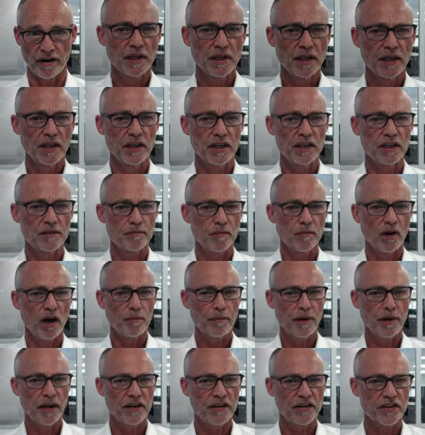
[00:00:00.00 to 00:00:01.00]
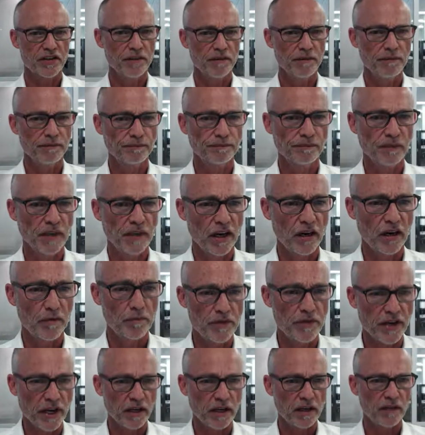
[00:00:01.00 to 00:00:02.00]
It is my passion and
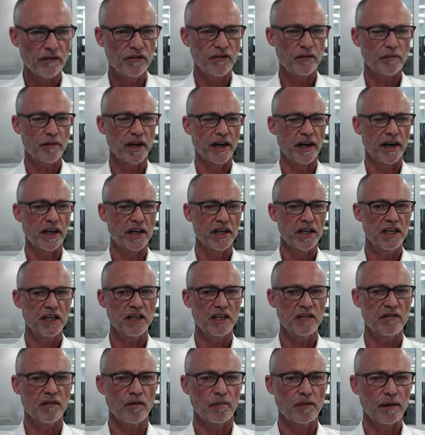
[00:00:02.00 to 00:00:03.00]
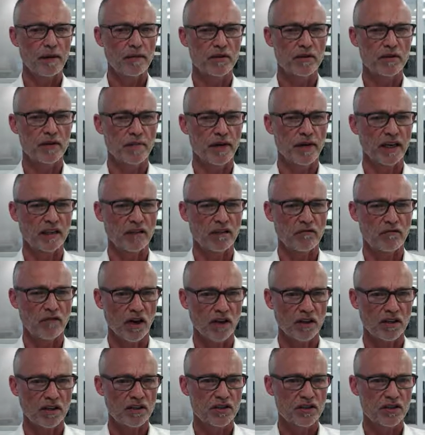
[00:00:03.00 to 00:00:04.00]
objective to make it easy for people to make the right
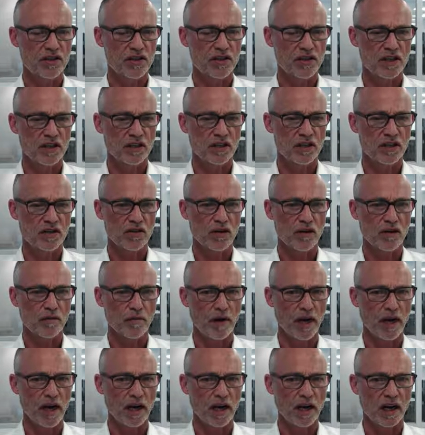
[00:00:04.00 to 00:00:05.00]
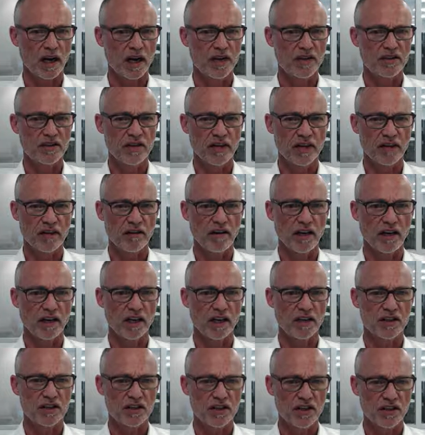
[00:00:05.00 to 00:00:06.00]
decisions in the stock market and generate
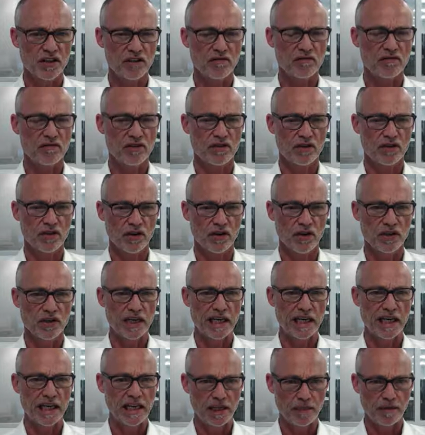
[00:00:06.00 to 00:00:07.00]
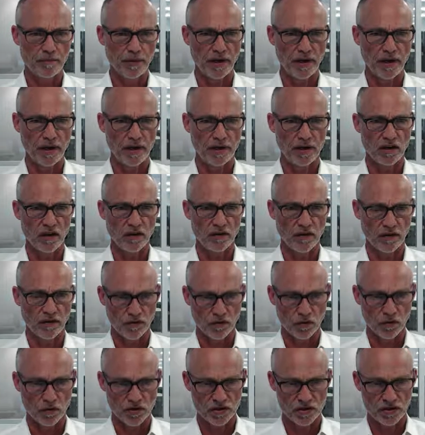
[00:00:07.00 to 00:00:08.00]
consistent returns independent of the
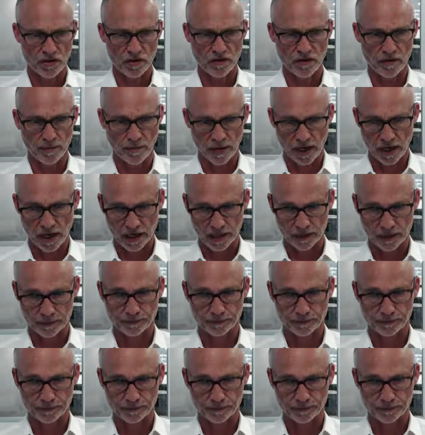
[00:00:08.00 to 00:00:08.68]
fortunes of the market.